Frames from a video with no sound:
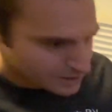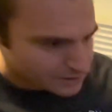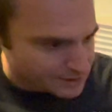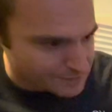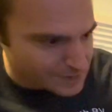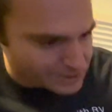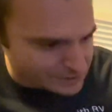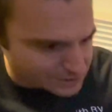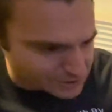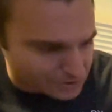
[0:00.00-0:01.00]
they've made
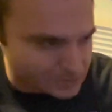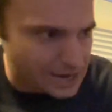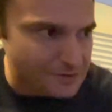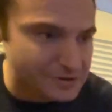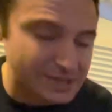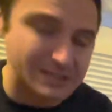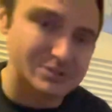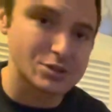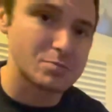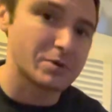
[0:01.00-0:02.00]
this so everything's
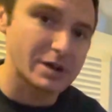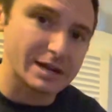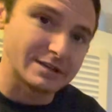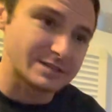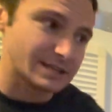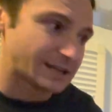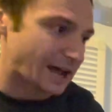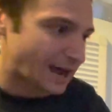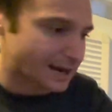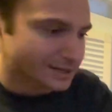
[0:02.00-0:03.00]
super easy to
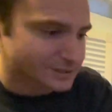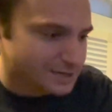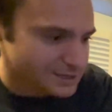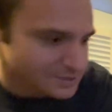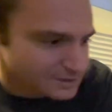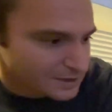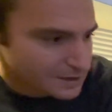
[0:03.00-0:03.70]
access.